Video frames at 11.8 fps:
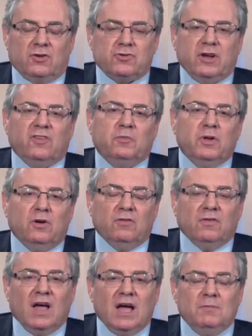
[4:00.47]
the transmitter
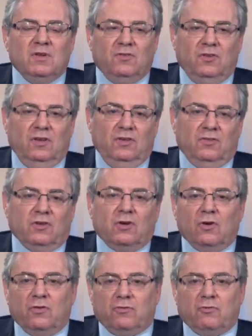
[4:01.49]
of Lyme disease. It
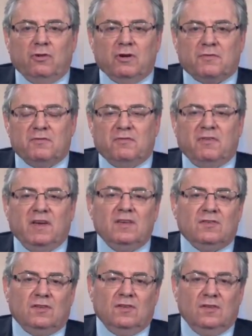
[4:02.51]
goes through different
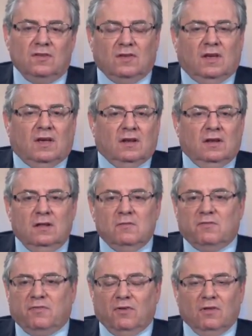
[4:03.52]
phases,
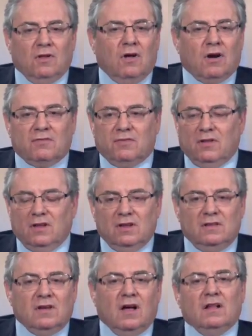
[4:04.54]
nymphal, larval,
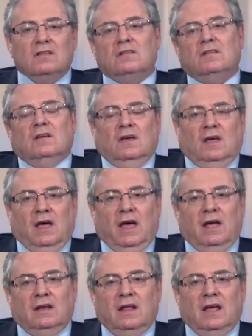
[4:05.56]
adult.
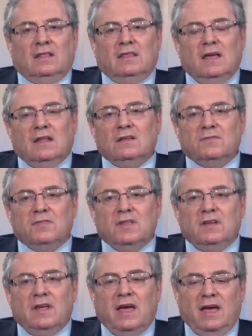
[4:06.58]
And at the end of
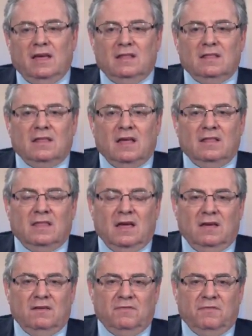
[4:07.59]
the day,
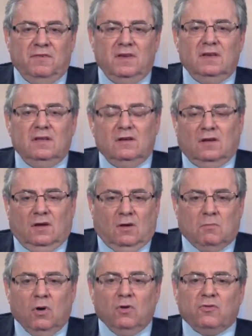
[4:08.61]
they feed
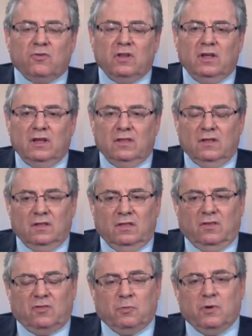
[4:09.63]
mostly in
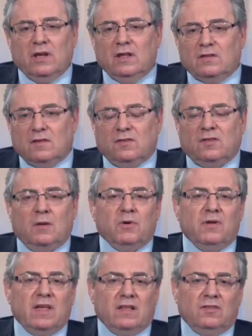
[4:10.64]
the spring into
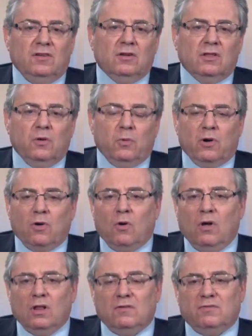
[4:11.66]
summer. That's nearly where
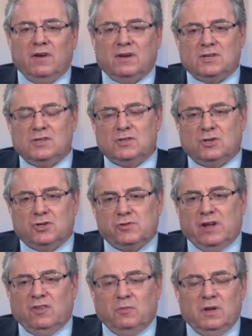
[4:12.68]
all infections are
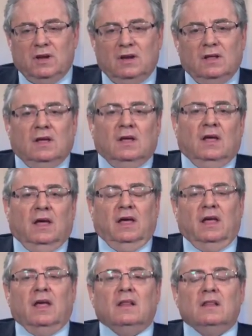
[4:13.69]
transmitted,
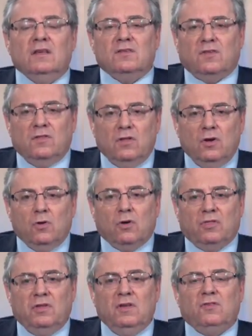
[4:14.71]
at least in the
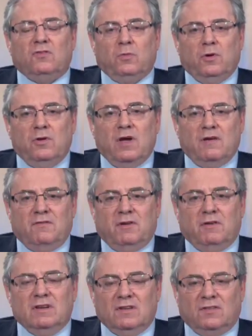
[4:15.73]
Northeast, where you have
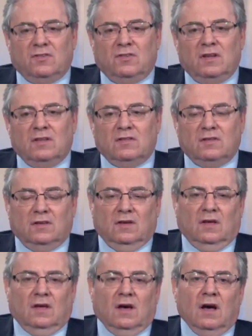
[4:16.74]
very distinct
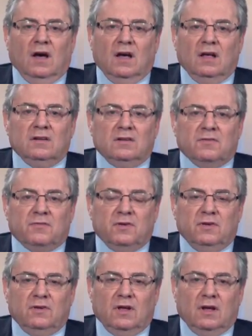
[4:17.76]

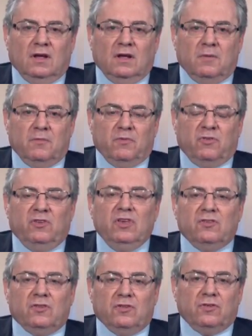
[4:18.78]
different
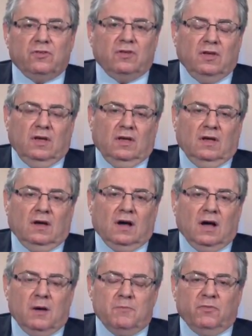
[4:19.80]
seasons.
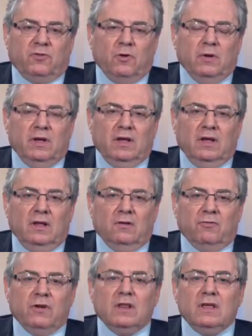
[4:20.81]
So it
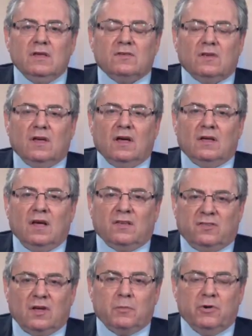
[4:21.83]
really is a
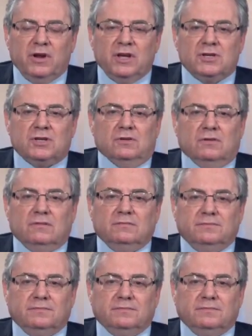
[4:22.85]
summer issue.